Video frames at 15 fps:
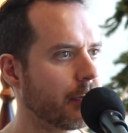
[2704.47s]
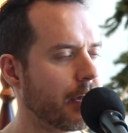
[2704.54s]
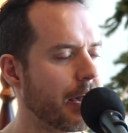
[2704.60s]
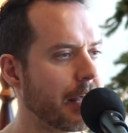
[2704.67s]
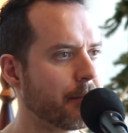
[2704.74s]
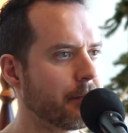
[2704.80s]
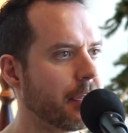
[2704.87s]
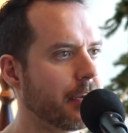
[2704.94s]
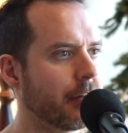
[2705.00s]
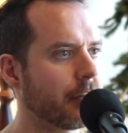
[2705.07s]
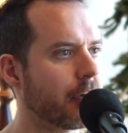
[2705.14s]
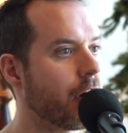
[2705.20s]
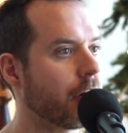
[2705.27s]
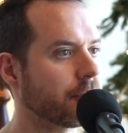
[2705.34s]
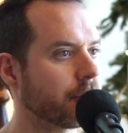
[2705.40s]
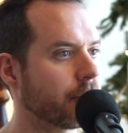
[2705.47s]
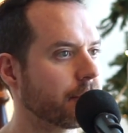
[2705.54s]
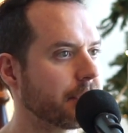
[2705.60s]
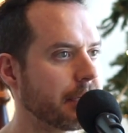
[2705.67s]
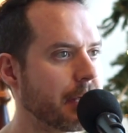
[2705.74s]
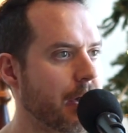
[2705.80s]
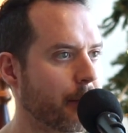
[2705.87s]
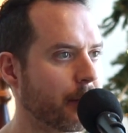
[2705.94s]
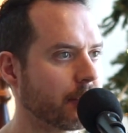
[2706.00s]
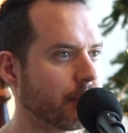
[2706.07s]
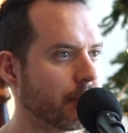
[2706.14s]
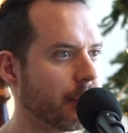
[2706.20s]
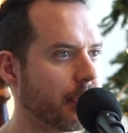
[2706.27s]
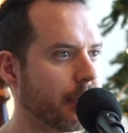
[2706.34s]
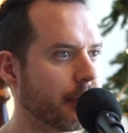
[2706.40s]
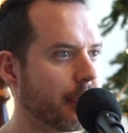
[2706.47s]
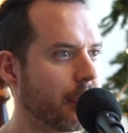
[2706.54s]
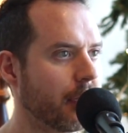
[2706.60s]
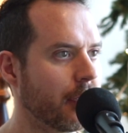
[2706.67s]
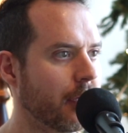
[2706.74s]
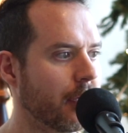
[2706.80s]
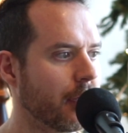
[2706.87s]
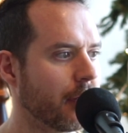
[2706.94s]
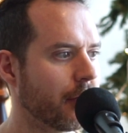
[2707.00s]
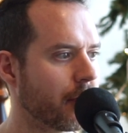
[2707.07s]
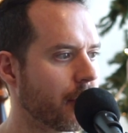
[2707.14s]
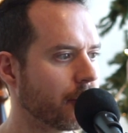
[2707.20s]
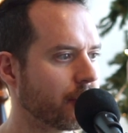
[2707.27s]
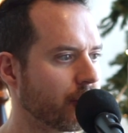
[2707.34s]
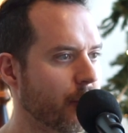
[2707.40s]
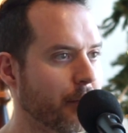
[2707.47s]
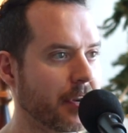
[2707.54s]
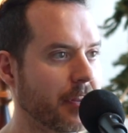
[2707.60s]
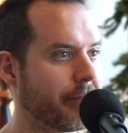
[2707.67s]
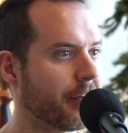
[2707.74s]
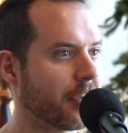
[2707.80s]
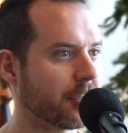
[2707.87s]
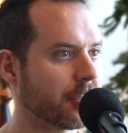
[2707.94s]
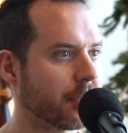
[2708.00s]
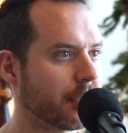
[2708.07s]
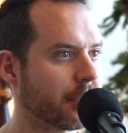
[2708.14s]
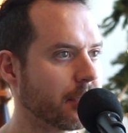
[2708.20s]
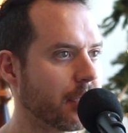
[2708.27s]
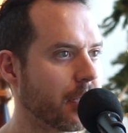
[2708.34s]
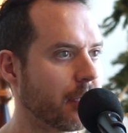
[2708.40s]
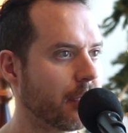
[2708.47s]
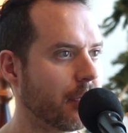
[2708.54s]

I immediately also see the opportunity that there are so many fish in the sea.